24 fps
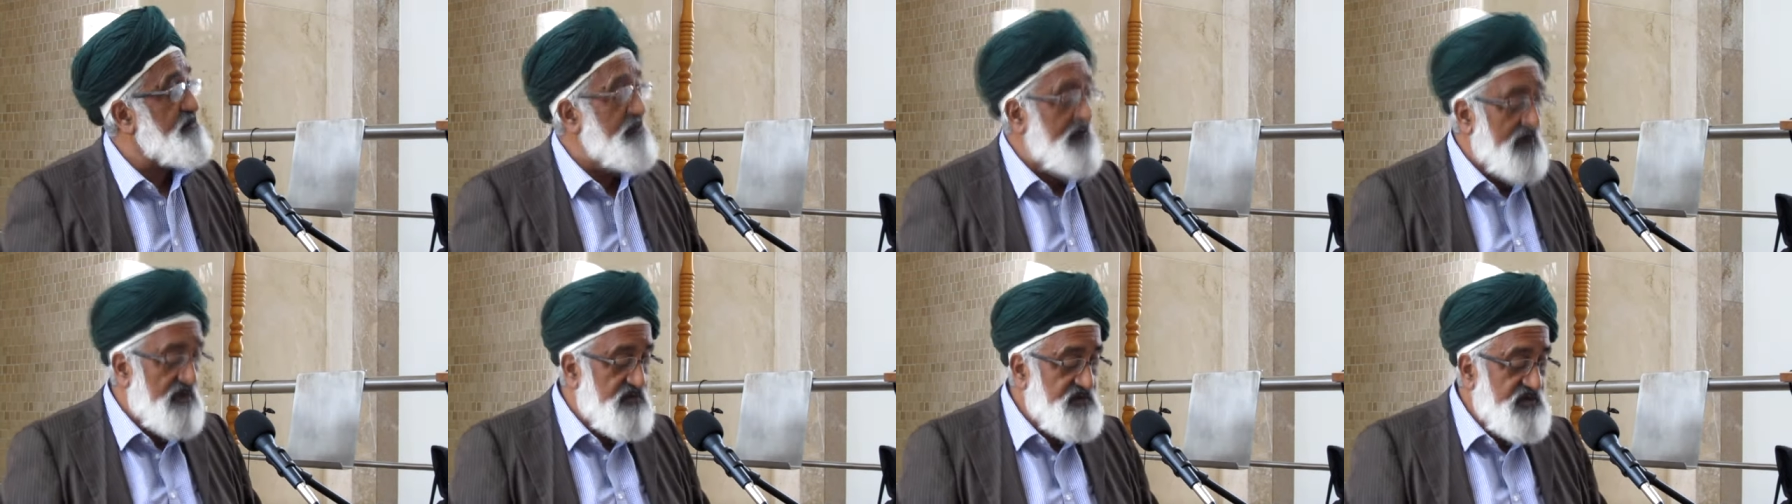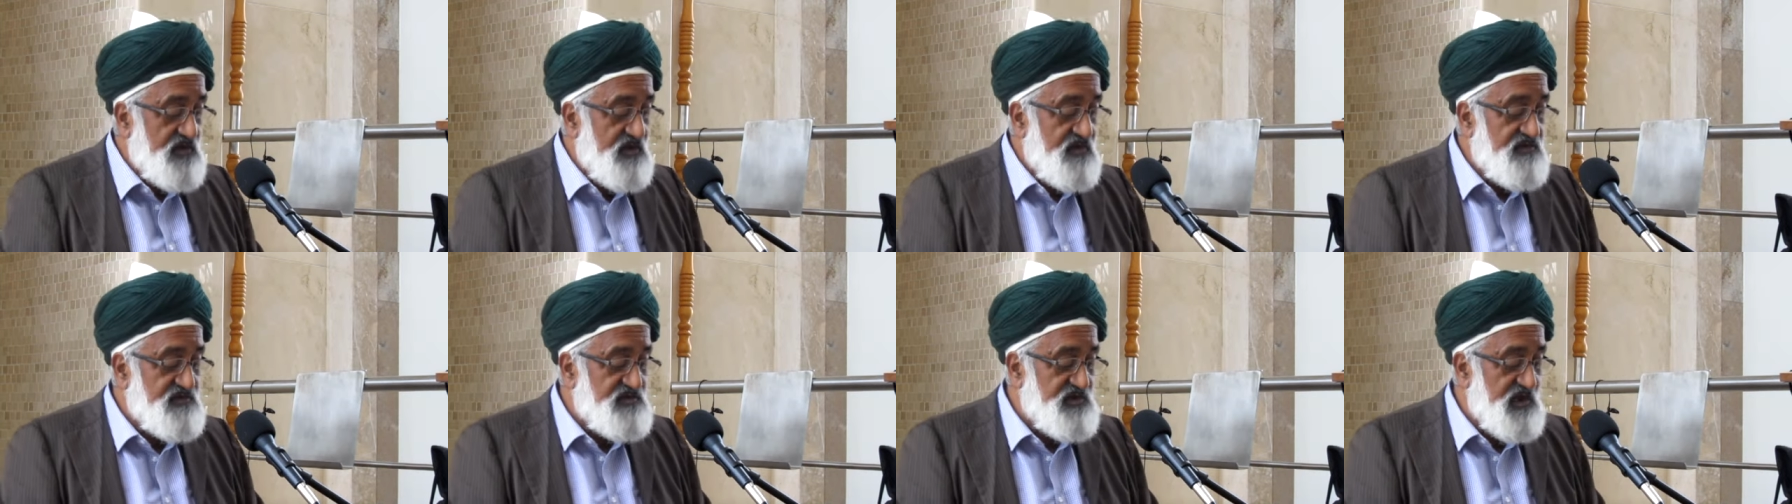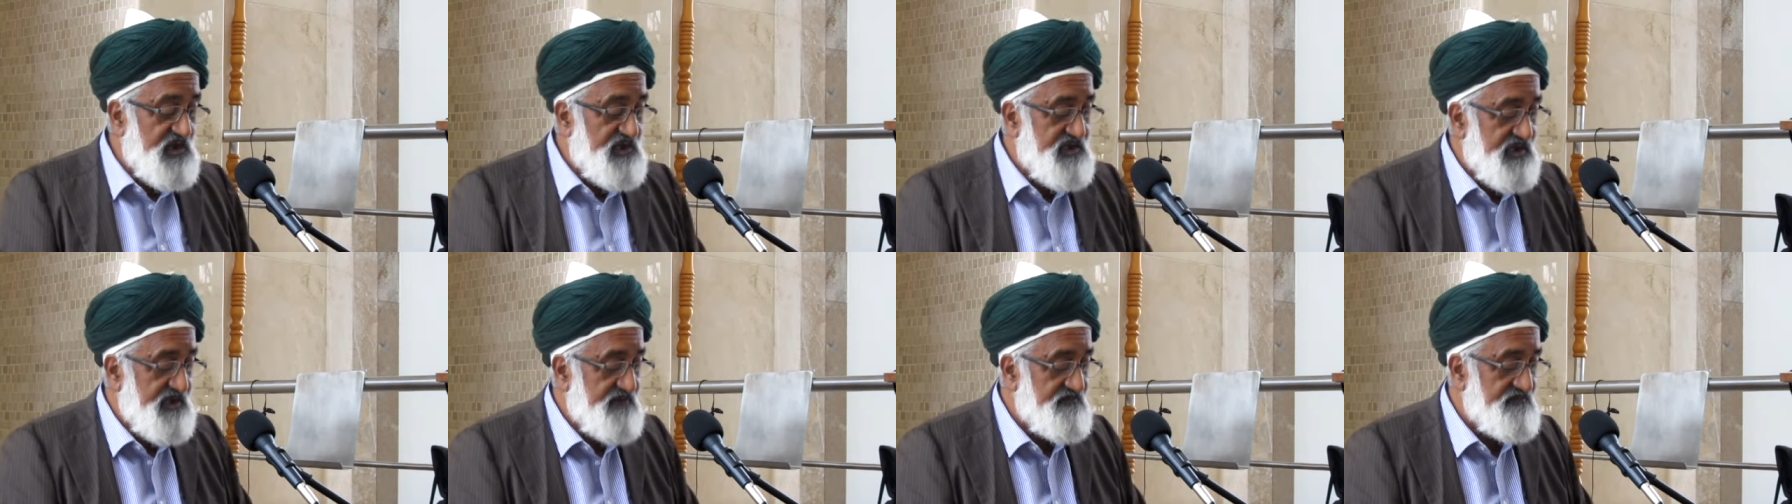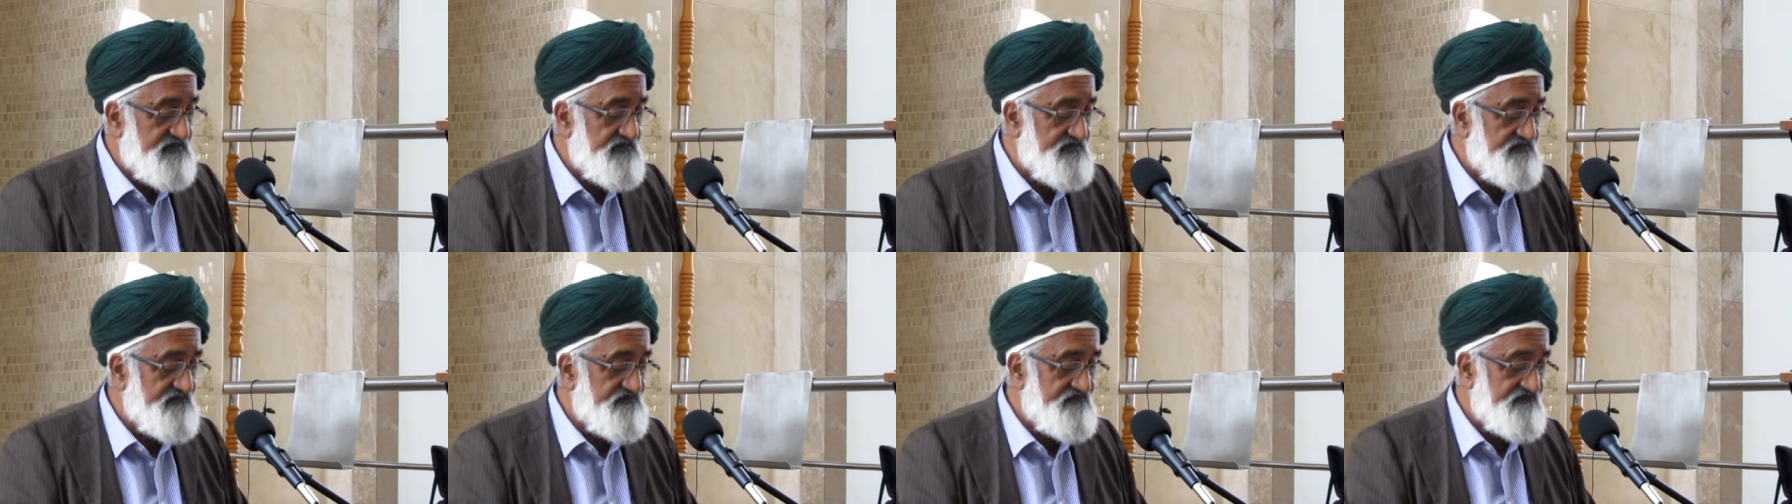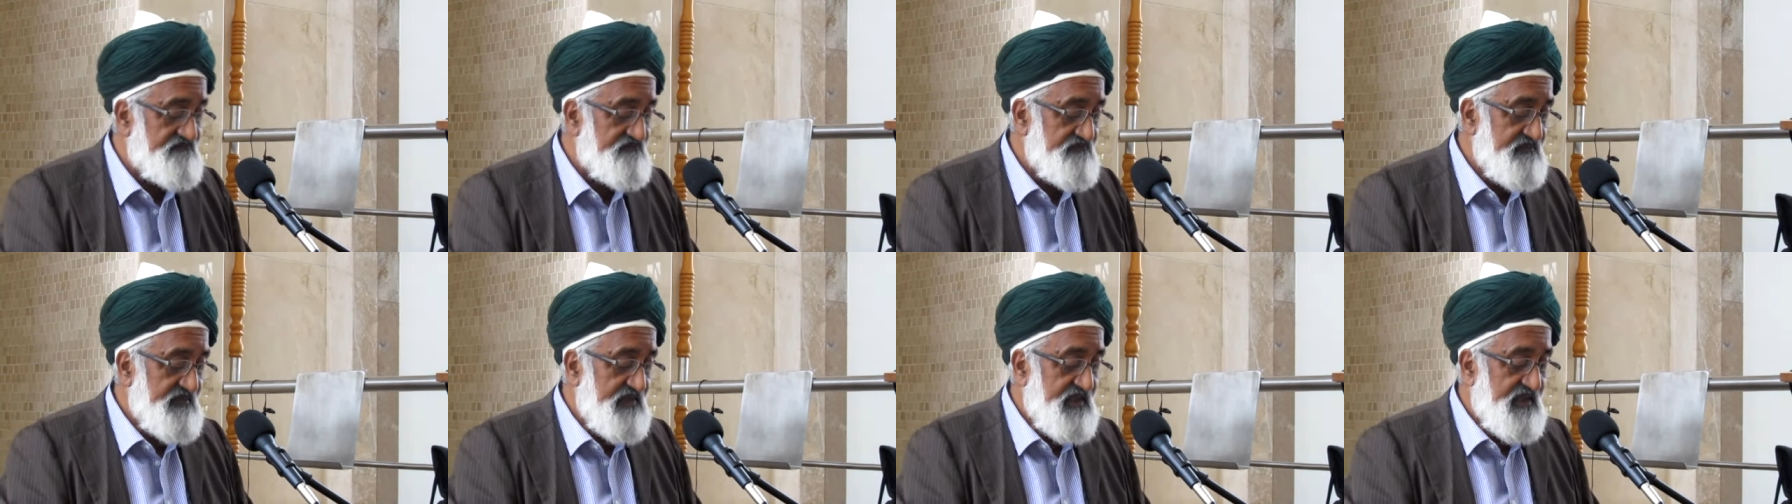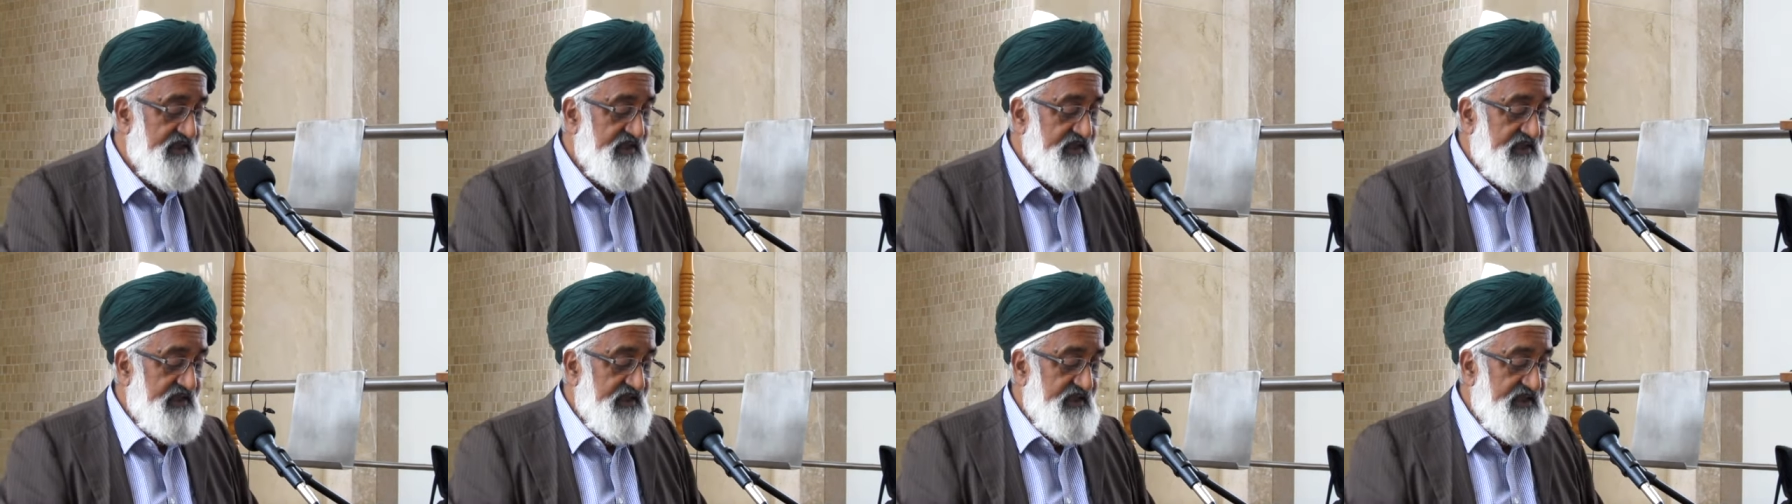spiritual journey,
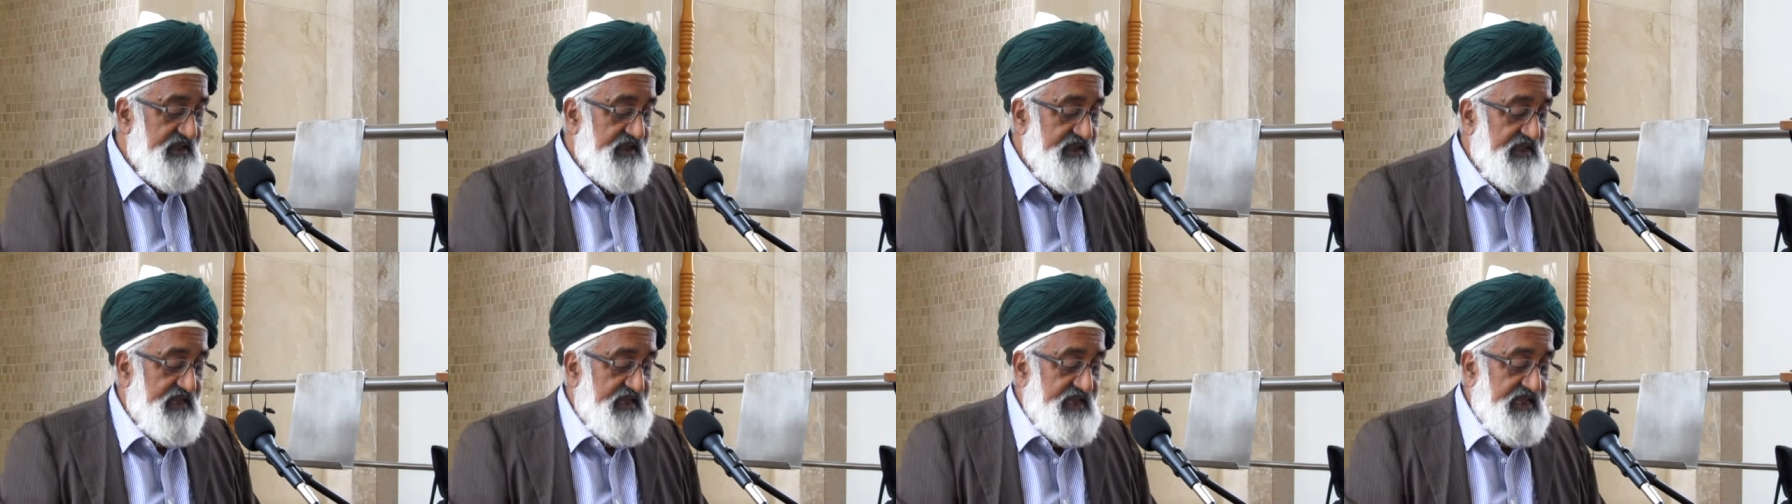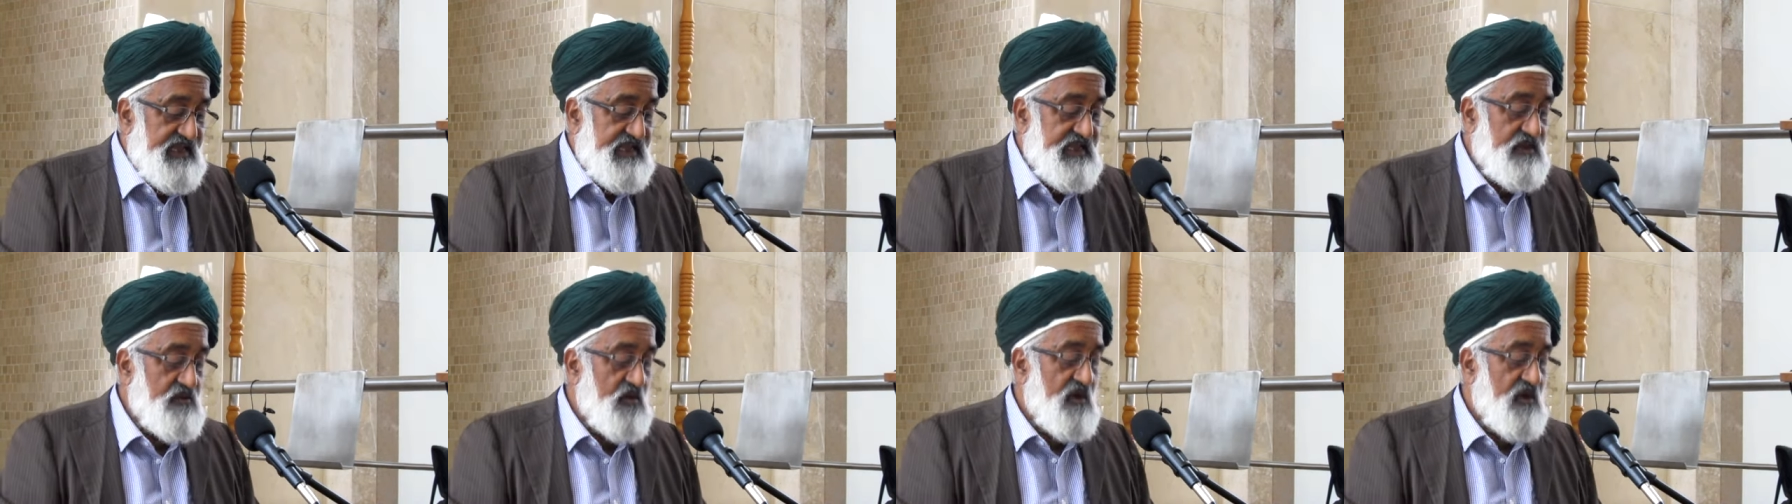he